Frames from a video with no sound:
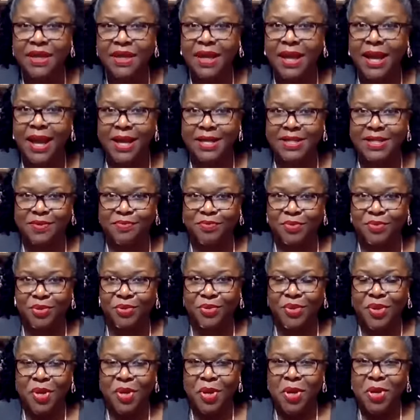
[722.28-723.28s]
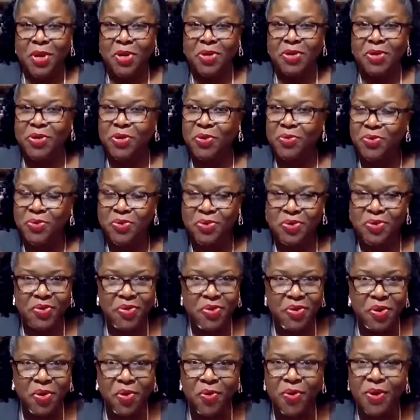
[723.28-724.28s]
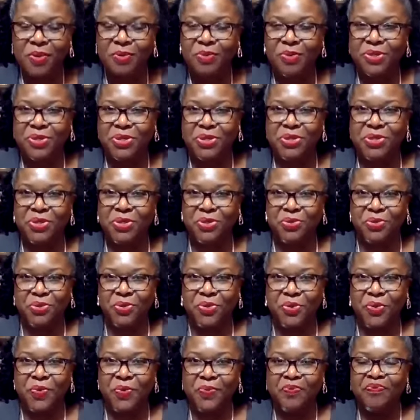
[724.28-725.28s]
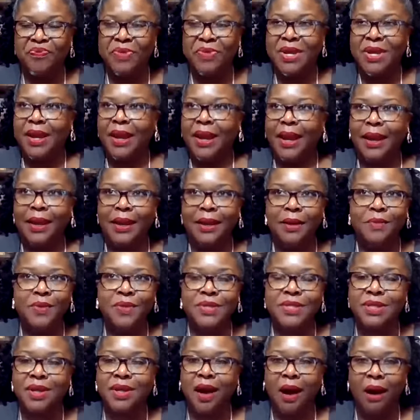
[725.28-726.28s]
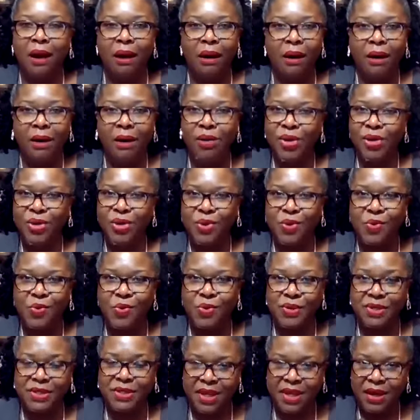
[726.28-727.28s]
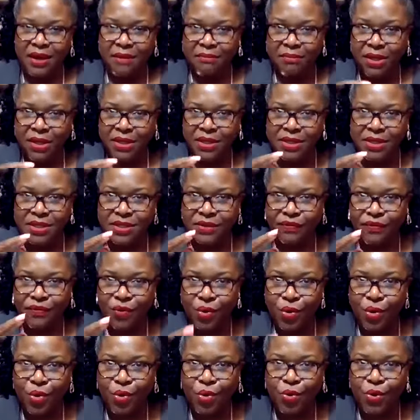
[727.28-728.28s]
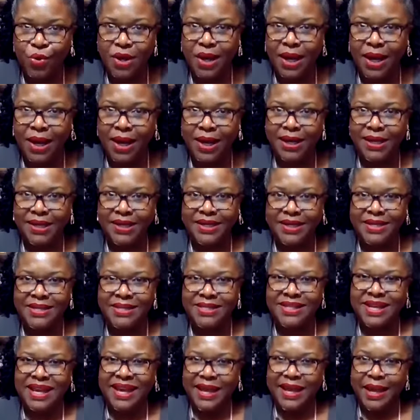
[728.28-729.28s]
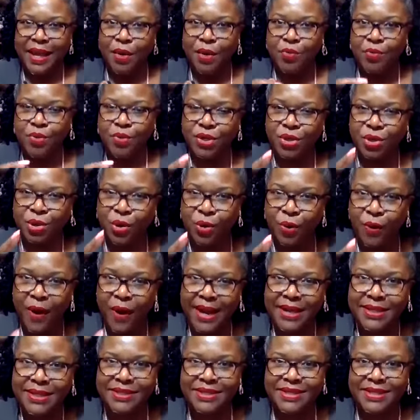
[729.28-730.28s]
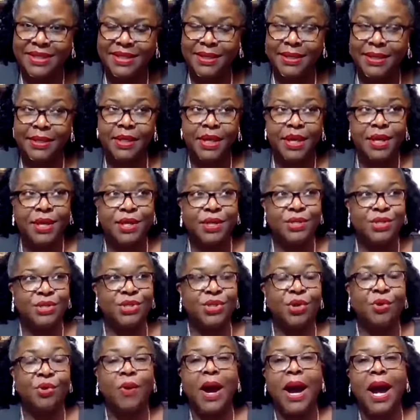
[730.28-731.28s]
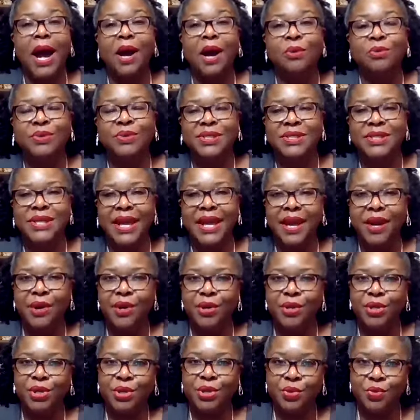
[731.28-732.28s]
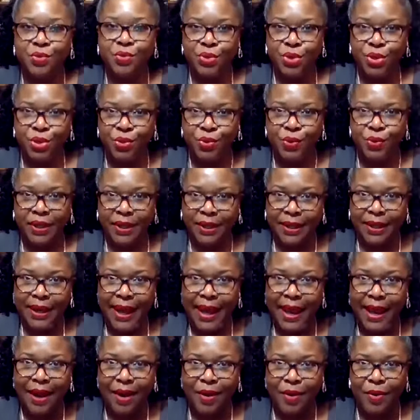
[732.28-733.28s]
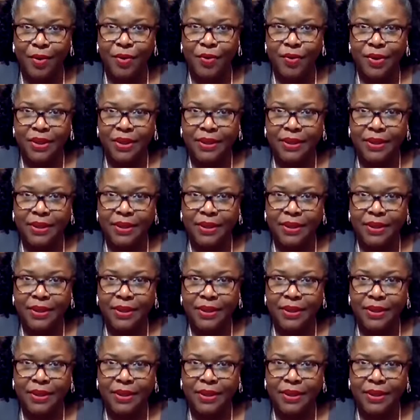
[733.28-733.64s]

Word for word: the gospel. You knew it was true, and it was all yours because of who God is and what Christ did. So how dare you allow